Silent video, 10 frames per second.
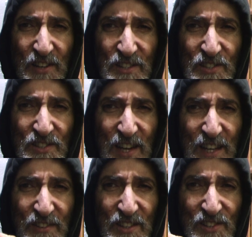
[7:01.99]
This is
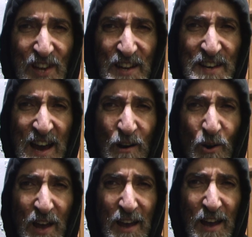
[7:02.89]
hitting the sun
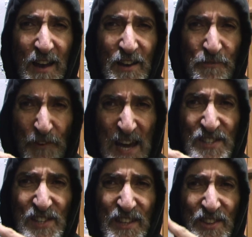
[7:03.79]
now,
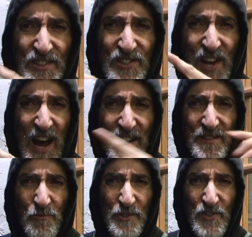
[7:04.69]
facing the
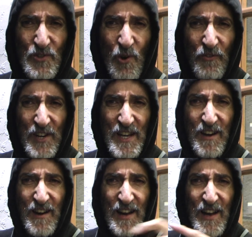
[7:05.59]
sun, which is over
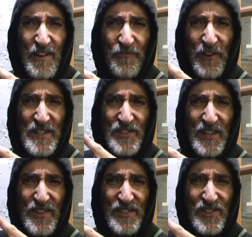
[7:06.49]
here,
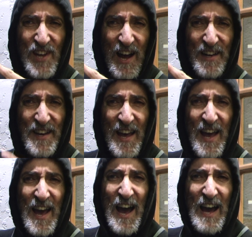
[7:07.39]
facing the sun
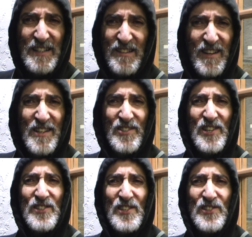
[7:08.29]
at
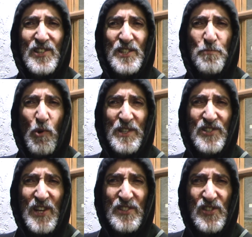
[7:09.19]

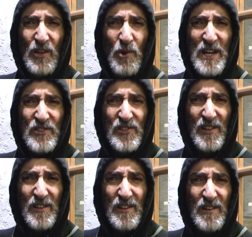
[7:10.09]
66.6 degrees.
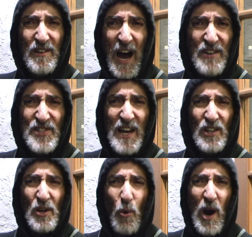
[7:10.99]
How's that
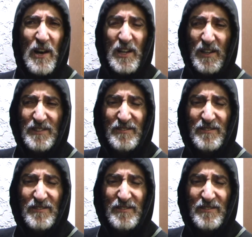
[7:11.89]
gonna work?